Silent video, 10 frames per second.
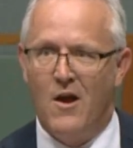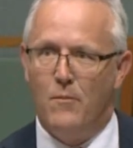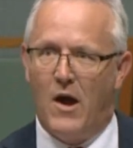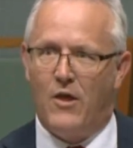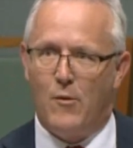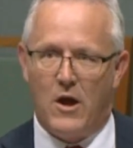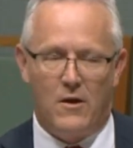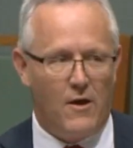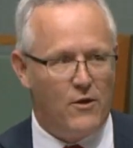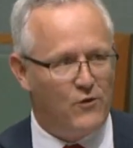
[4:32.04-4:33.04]
May there be
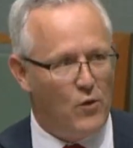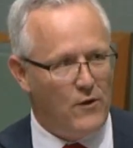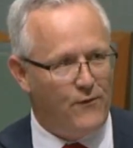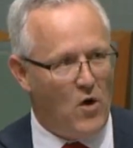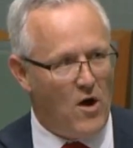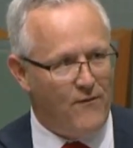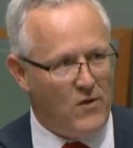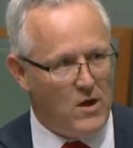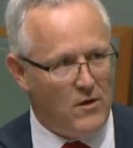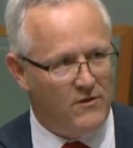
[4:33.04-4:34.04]
another 25
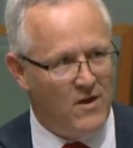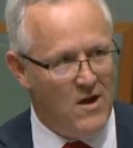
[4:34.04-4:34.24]
years